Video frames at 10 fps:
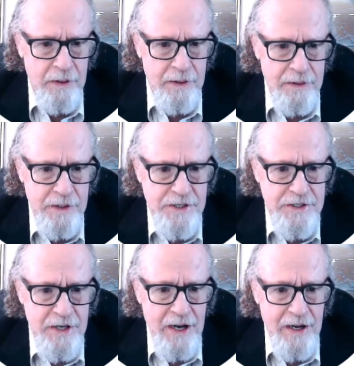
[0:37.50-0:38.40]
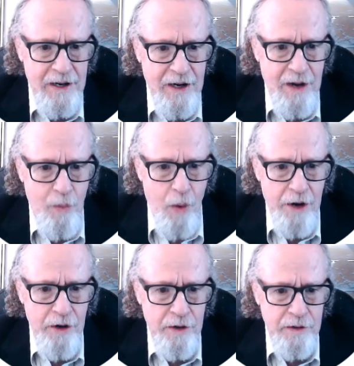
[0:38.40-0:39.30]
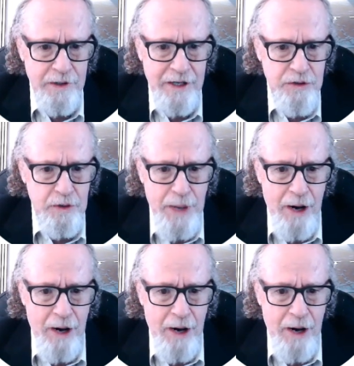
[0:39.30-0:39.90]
This is a water and electric